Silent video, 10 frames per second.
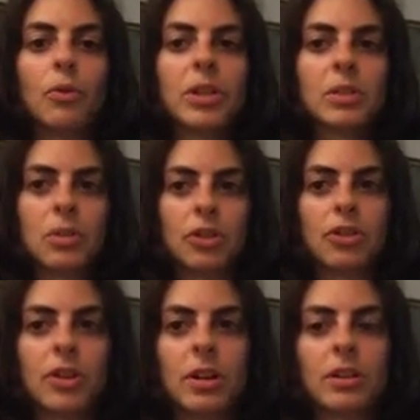resource
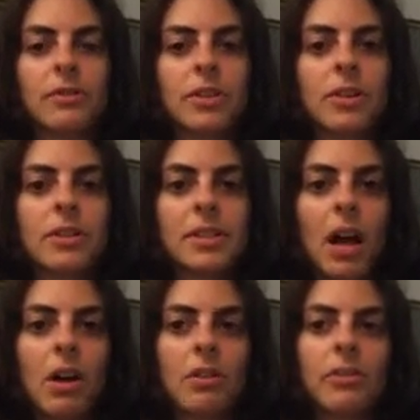triggers for
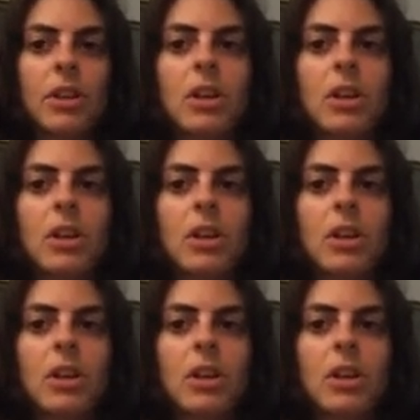yourself,